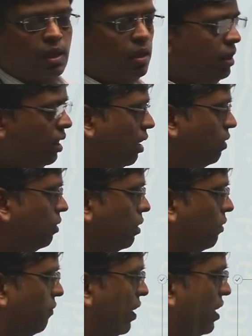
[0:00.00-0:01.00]
Now,
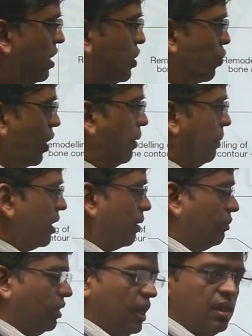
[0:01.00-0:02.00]
when the joint
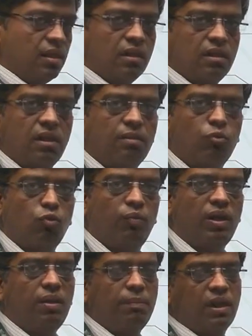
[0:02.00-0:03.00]
becomes thick, the
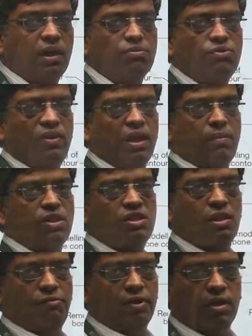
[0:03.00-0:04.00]
movement becomes very much
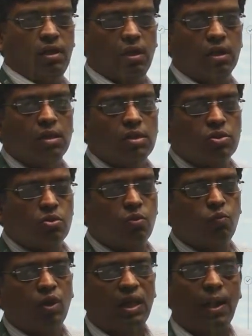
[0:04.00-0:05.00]
difficult. So
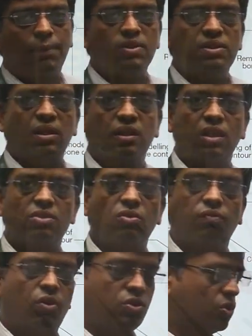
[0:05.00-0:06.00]
what happens in case
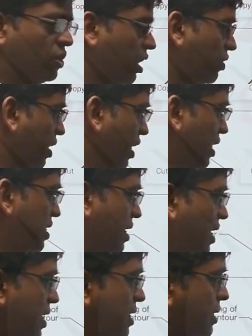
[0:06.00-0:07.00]
of
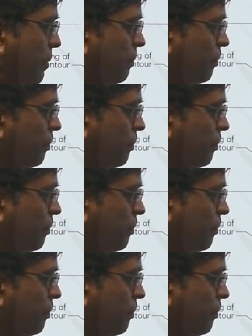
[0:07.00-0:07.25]
osteoarthritis is,